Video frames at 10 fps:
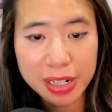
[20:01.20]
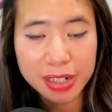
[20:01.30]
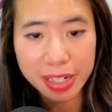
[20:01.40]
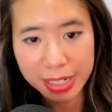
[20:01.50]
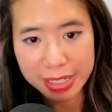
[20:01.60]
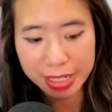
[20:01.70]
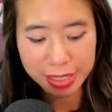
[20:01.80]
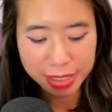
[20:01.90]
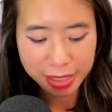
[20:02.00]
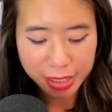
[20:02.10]

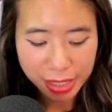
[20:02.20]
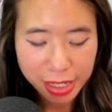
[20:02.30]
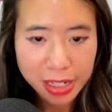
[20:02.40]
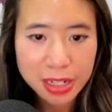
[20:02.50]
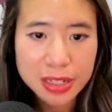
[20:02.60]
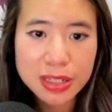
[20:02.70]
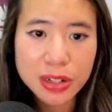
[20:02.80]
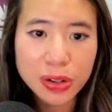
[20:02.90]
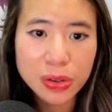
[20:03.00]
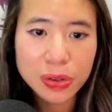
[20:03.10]
content.
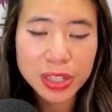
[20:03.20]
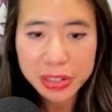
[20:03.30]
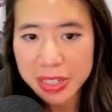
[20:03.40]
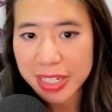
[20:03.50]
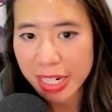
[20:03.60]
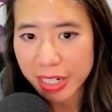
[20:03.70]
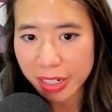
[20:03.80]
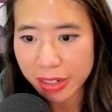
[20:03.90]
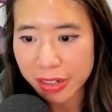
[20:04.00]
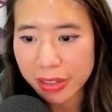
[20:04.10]
So there's a state
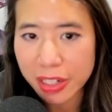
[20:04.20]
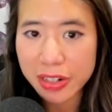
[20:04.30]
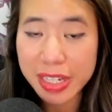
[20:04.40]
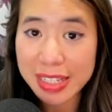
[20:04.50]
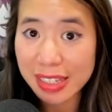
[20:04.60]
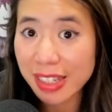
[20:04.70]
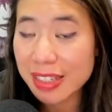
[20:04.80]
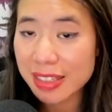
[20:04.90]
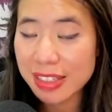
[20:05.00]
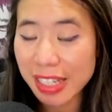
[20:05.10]
here. There's a
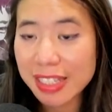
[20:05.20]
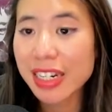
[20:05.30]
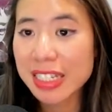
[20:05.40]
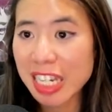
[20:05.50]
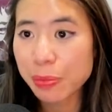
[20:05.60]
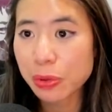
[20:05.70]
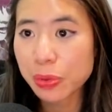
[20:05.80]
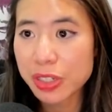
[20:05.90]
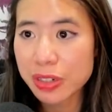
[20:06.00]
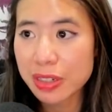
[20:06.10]
selected example,
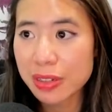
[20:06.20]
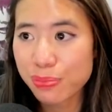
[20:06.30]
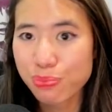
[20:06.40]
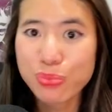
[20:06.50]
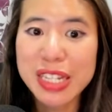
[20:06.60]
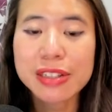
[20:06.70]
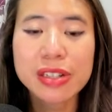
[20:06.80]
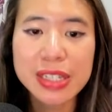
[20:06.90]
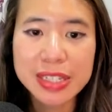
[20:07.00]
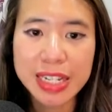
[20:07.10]
which is
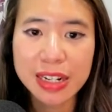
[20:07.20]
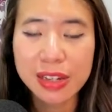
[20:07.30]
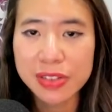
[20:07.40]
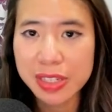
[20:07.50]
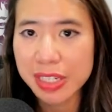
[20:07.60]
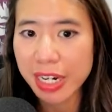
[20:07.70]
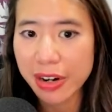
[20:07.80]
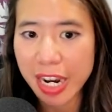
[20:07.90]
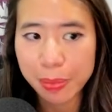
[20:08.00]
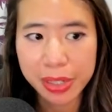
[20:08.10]
basically the state of this entire
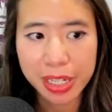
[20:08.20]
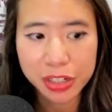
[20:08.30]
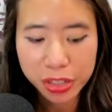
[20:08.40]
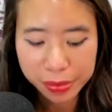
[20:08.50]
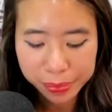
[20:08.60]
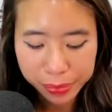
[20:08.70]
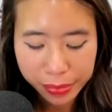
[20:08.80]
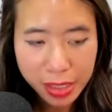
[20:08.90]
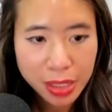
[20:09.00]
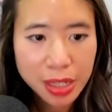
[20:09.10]
application.
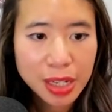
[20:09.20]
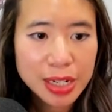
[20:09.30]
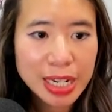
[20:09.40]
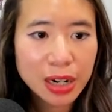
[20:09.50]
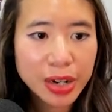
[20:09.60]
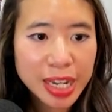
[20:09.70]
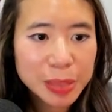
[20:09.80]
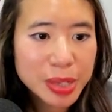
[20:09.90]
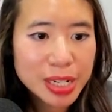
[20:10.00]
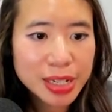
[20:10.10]
Now,
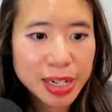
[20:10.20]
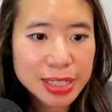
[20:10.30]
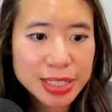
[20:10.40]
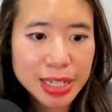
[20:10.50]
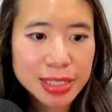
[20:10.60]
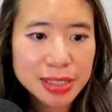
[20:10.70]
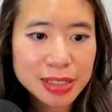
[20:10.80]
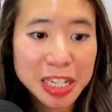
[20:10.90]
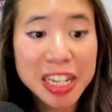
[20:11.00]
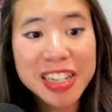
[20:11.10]
animated content,
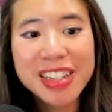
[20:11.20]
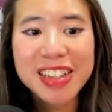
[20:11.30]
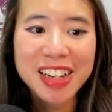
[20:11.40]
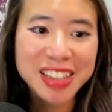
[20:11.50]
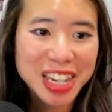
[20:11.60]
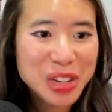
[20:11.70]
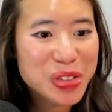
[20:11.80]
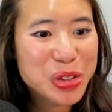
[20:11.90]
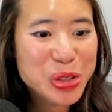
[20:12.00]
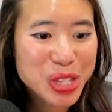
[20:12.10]
like a lot of
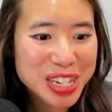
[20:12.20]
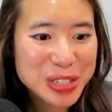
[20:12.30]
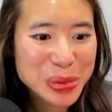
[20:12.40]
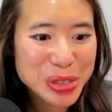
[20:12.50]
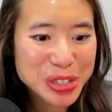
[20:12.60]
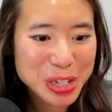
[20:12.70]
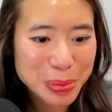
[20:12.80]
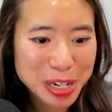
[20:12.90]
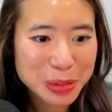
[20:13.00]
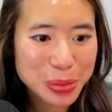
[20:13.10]
other things with
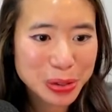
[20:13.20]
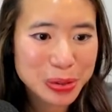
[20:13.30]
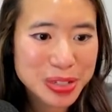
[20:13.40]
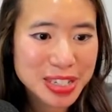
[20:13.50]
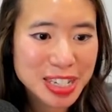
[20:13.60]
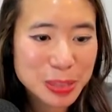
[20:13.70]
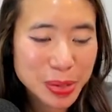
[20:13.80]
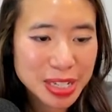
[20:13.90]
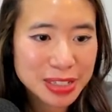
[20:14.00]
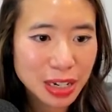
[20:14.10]
Jetpack Compose, is
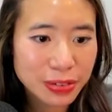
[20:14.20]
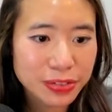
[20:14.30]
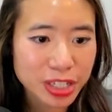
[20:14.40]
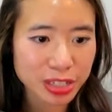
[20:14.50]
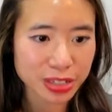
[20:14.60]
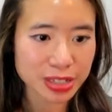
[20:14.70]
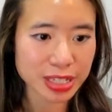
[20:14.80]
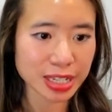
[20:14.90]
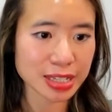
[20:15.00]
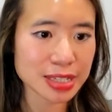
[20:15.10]
based off of changes
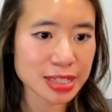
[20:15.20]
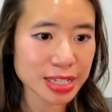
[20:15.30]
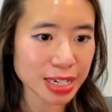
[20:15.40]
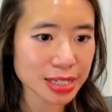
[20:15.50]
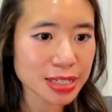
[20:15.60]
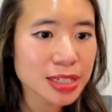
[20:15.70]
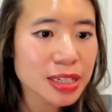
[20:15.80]
in state.